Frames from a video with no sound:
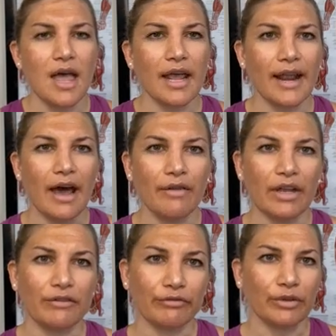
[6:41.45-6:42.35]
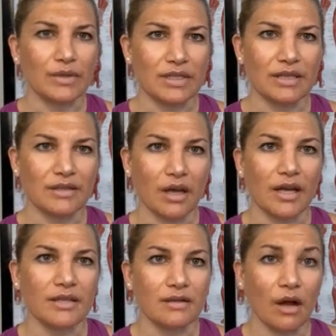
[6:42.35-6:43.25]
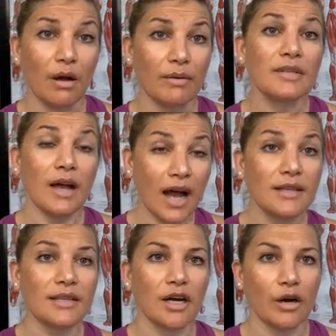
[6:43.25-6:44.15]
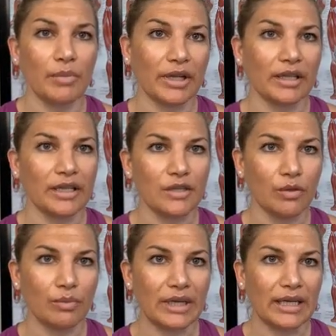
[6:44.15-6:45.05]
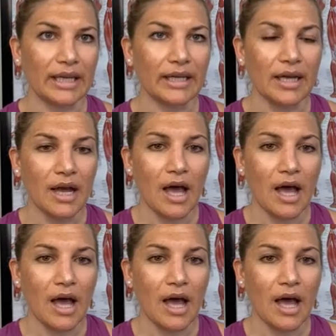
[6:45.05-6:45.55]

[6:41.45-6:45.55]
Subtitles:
and how that influences us and our ability to be